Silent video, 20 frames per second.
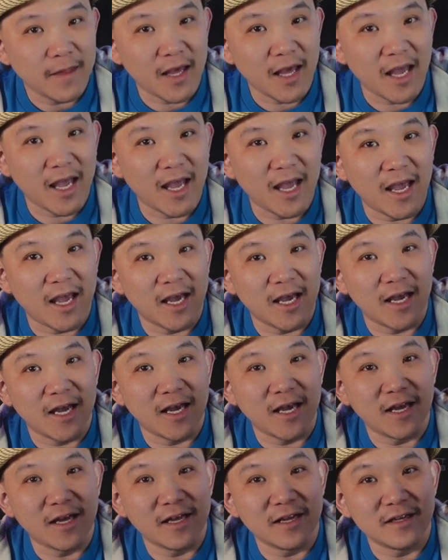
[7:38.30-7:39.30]

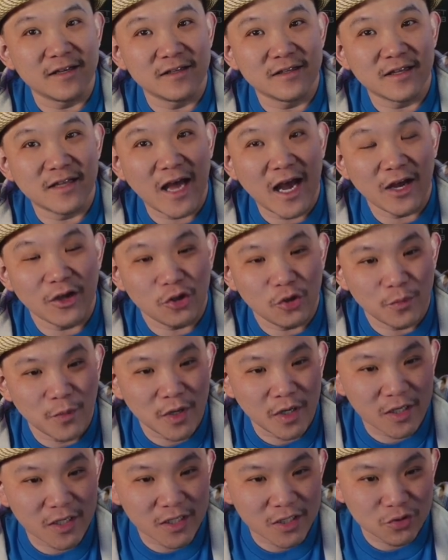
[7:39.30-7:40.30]
and that
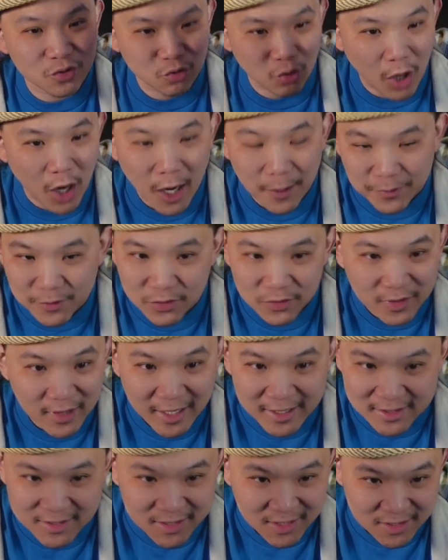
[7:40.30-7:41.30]
humidity dropped to
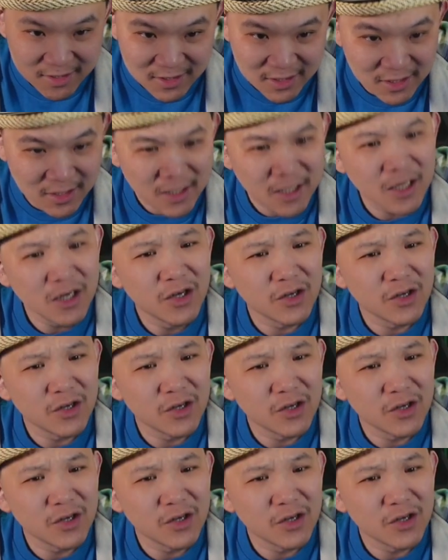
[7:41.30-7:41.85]
like 60,